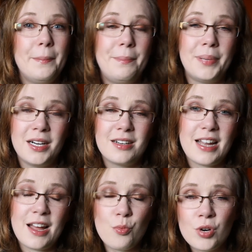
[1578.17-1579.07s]
but
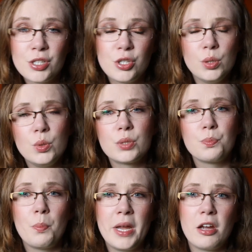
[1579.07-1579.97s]
I want to use
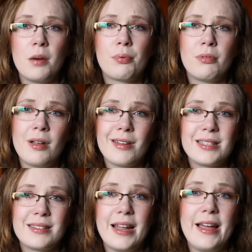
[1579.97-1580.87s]
makeup products
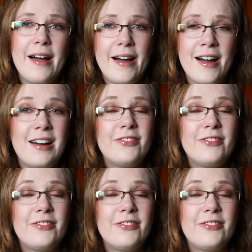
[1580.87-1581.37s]
that I have,